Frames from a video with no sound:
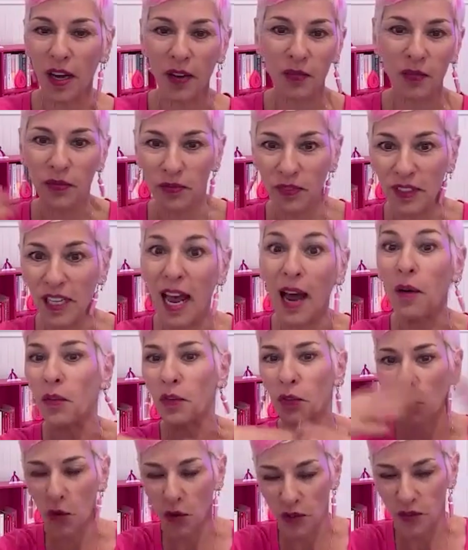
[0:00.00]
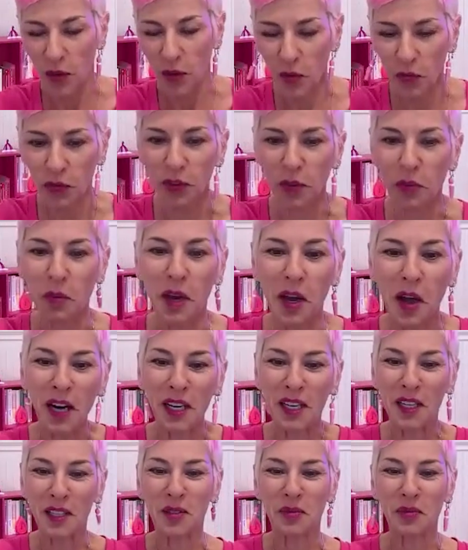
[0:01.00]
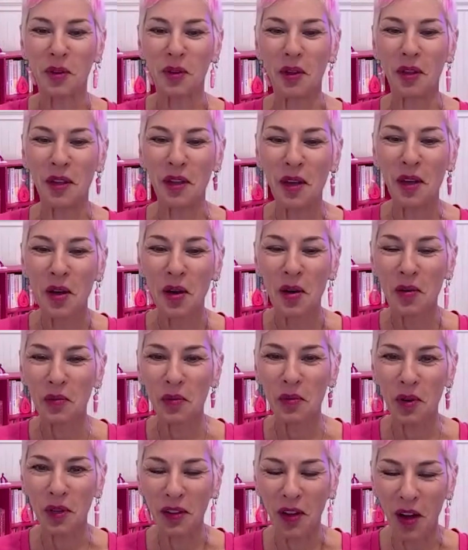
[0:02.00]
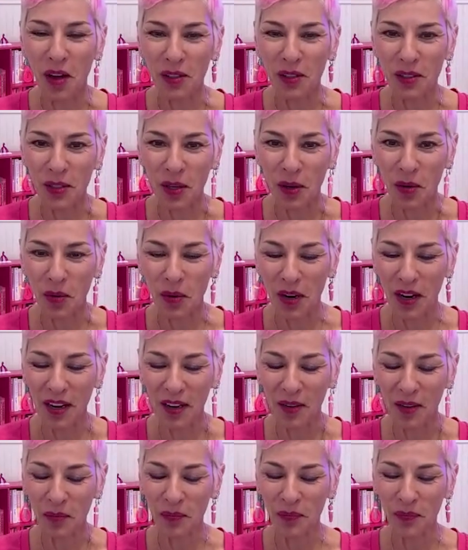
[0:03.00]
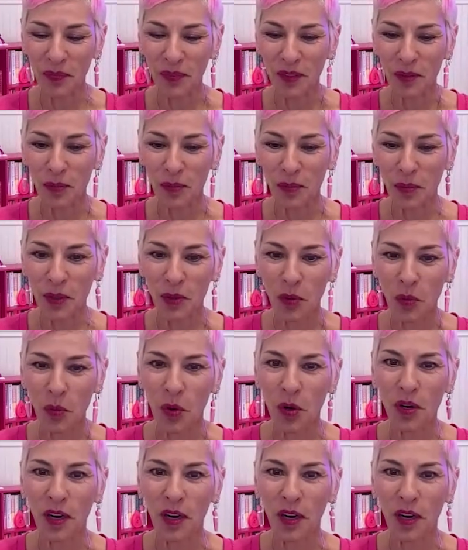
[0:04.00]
I now, of course, hopefully my audience will also put the